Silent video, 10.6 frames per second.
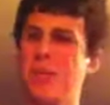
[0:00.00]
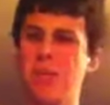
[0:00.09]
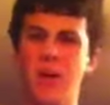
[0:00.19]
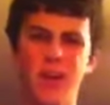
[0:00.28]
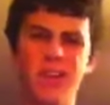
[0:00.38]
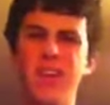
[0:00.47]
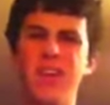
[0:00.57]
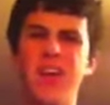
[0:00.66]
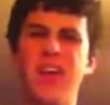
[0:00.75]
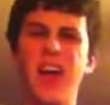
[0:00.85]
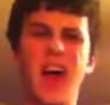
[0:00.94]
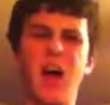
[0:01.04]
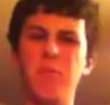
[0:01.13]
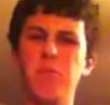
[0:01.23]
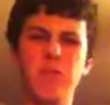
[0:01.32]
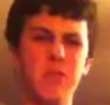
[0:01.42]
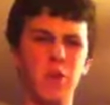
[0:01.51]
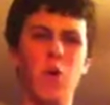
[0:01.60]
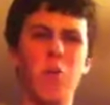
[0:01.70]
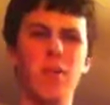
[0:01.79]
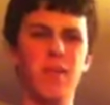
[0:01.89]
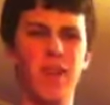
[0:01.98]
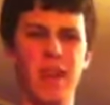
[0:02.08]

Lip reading: but I'm really hoping